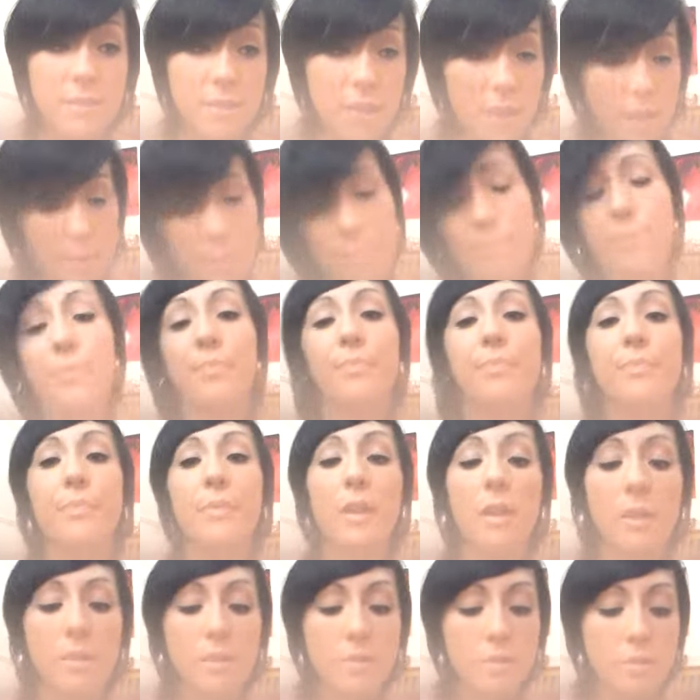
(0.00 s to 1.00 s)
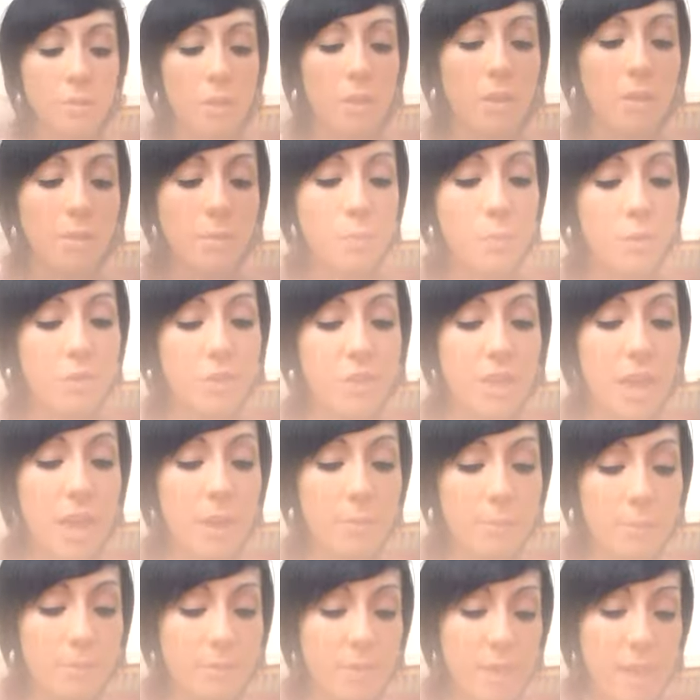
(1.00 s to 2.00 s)
I was washing it out
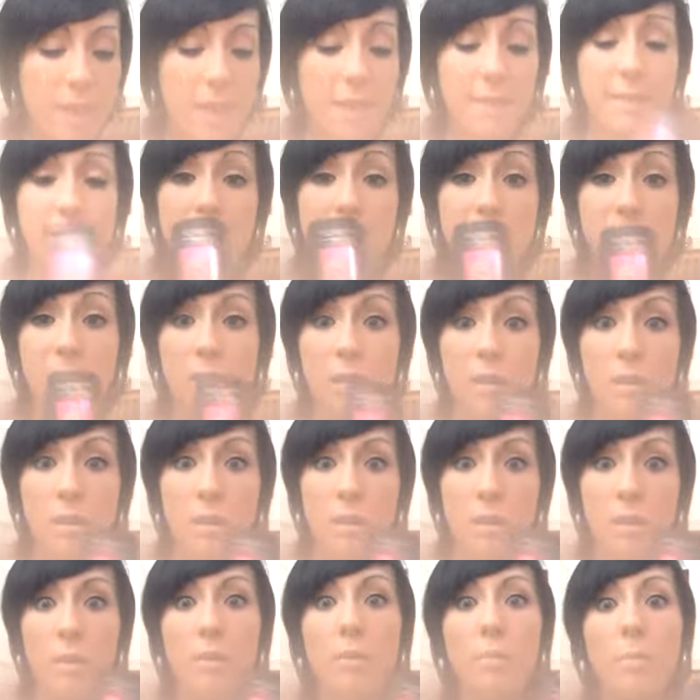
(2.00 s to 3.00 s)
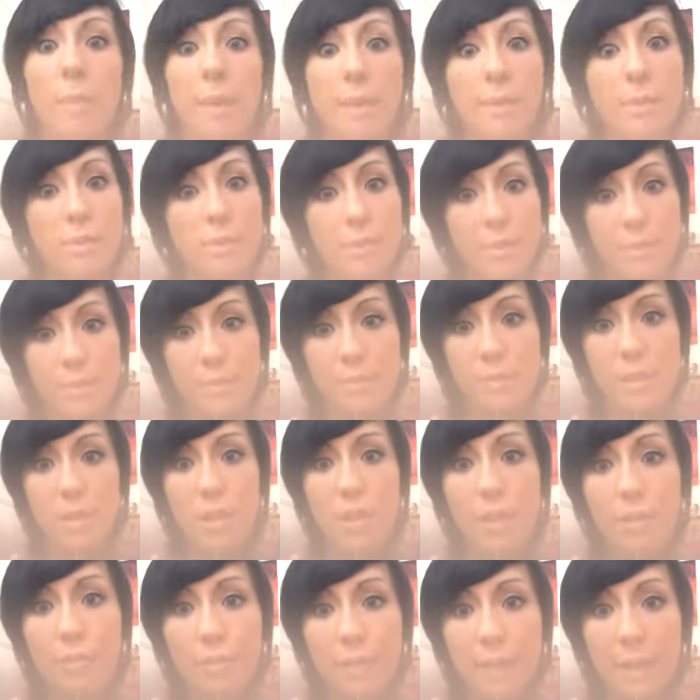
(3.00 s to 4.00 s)
with this. Oh my god, it was
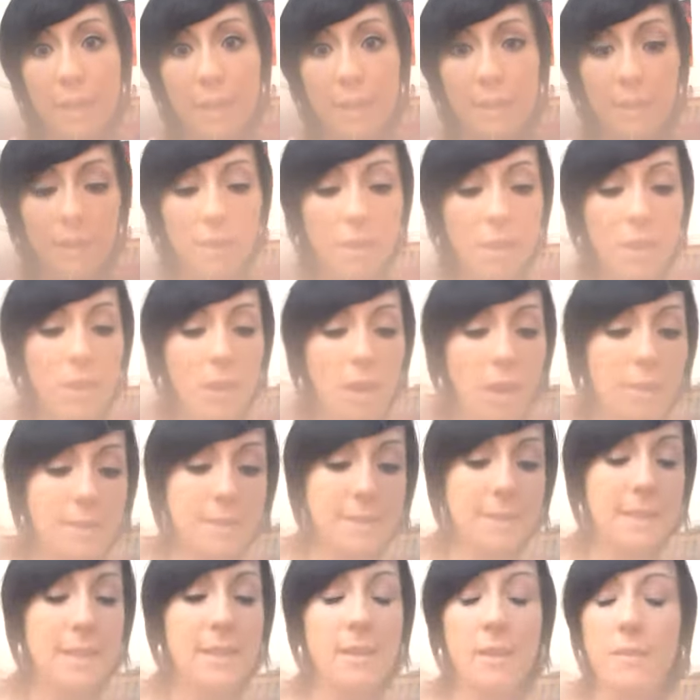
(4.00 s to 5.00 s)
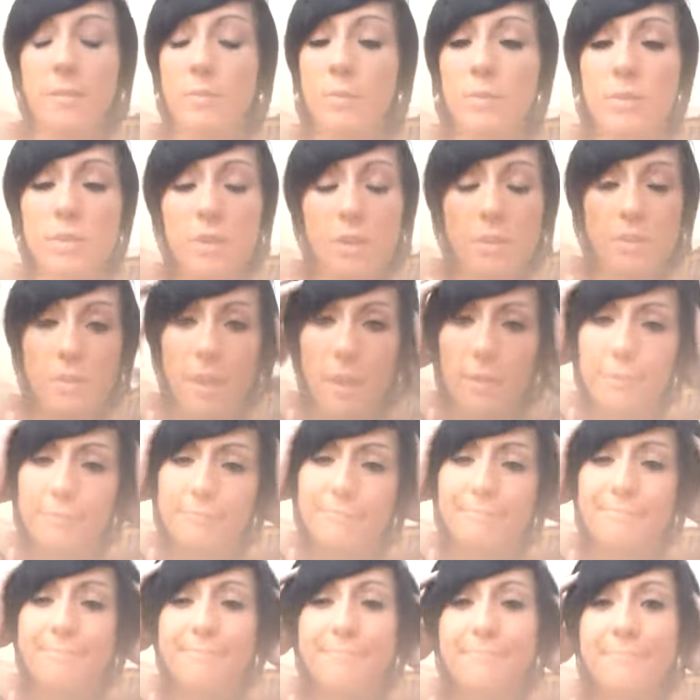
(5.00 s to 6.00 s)
lovely. I was sitting there, I was washing it, I was
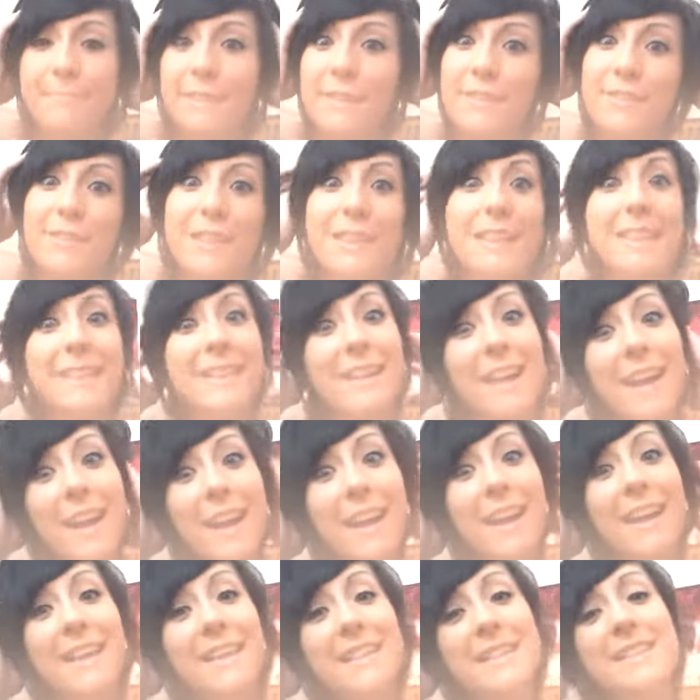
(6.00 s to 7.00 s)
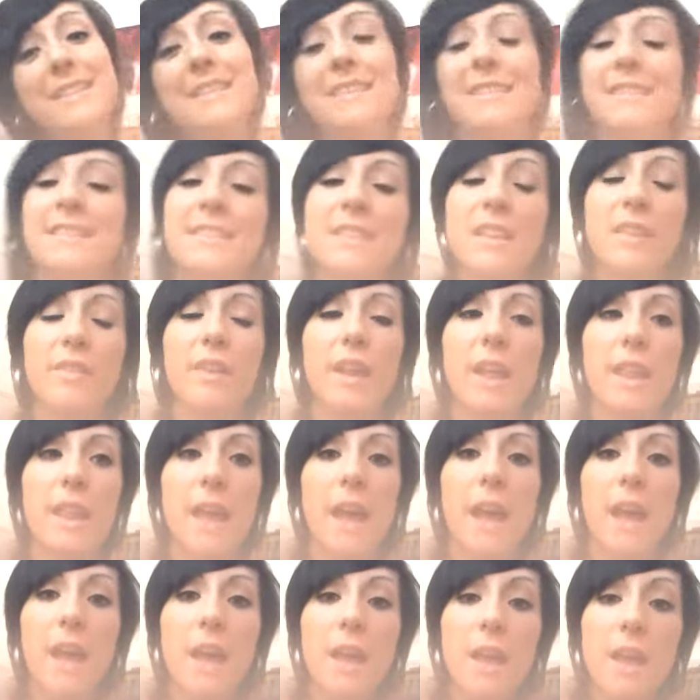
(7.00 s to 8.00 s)
going, it's really nice, and stuff like
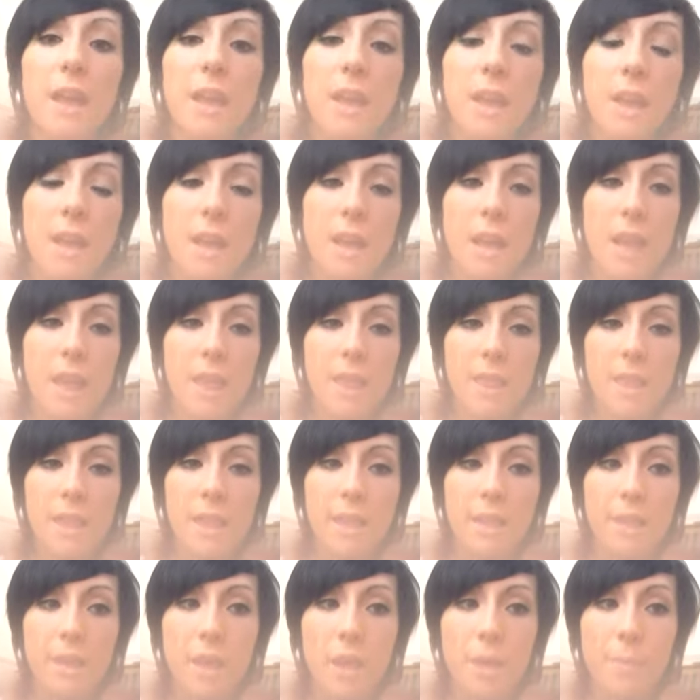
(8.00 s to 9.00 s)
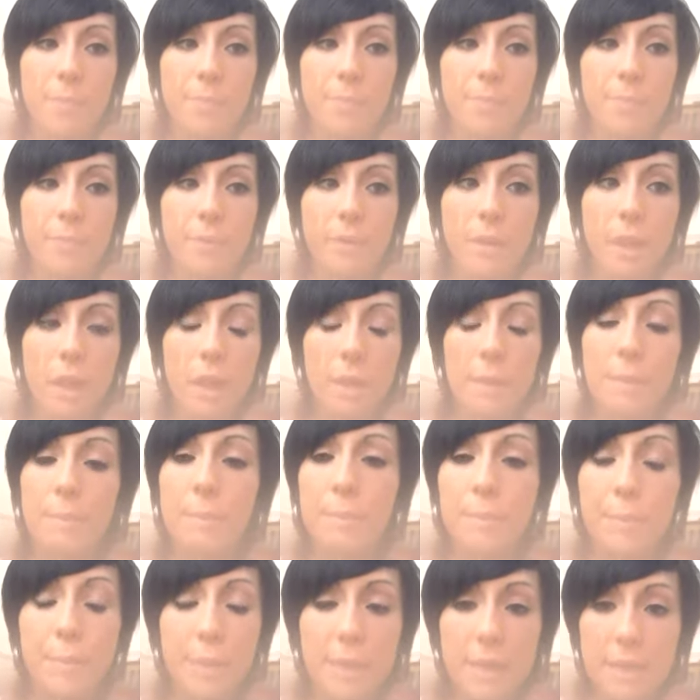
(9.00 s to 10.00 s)
that. And then I
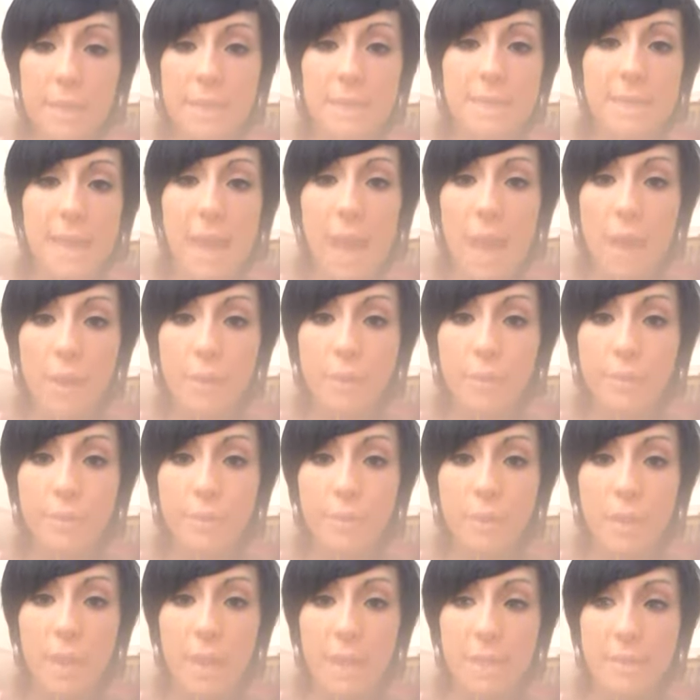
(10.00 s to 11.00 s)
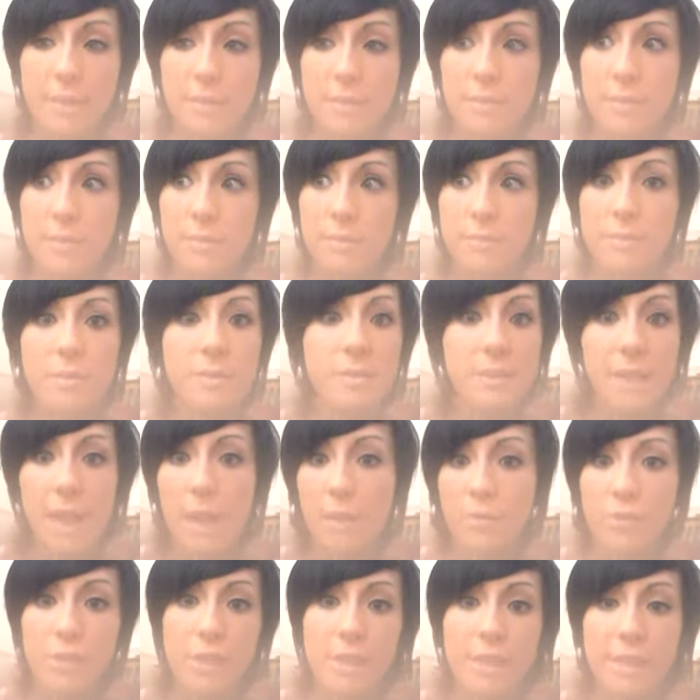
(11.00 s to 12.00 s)
put it in a towel and just towel
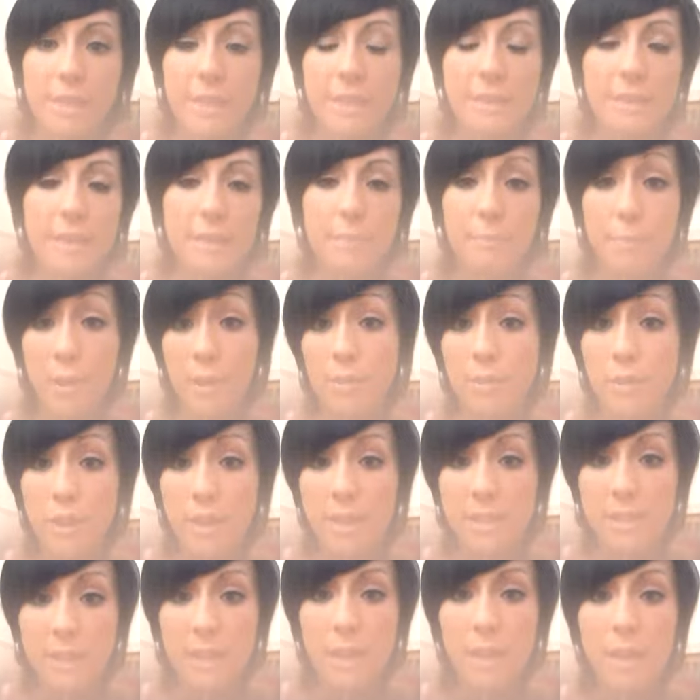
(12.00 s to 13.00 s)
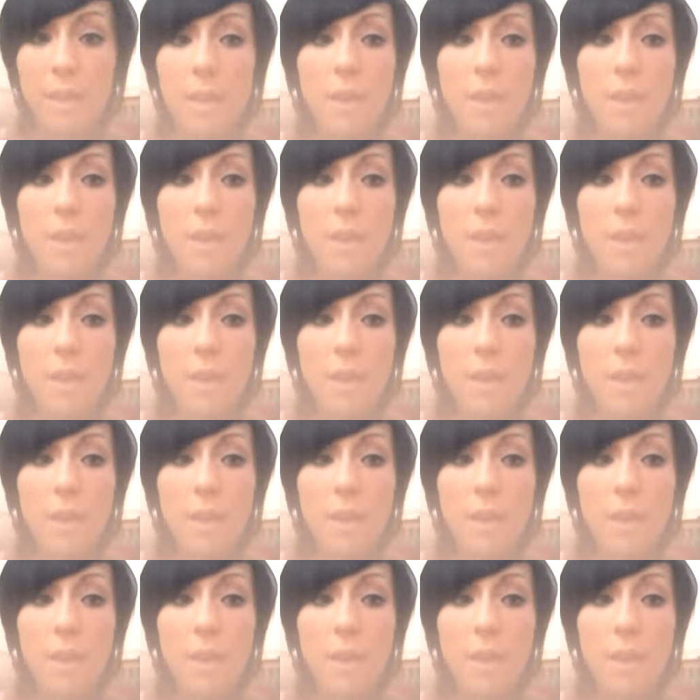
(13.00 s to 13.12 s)
dried it and then blow dried it.